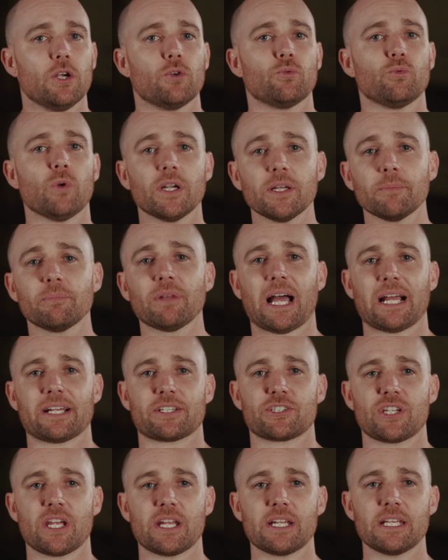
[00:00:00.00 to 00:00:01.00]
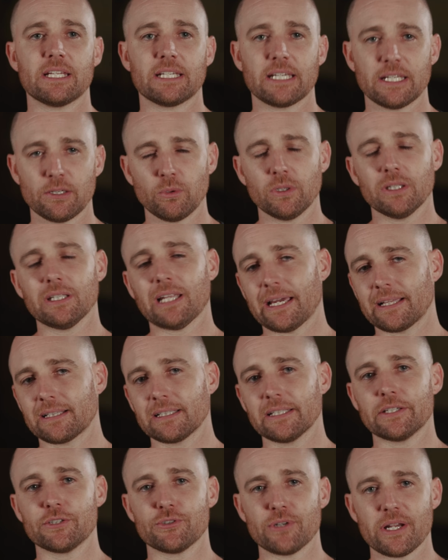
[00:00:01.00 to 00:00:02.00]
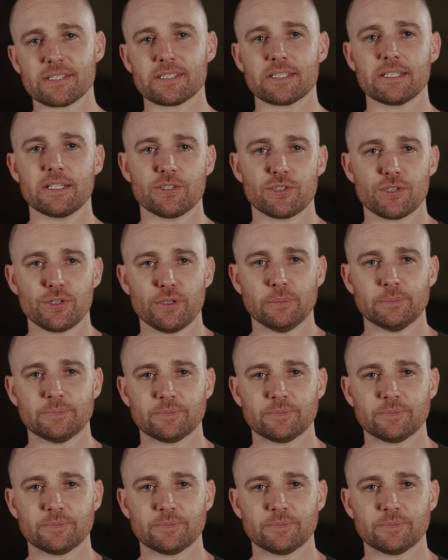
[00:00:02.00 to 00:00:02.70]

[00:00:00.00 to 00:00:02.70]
run a black shading and it will likely address the issue.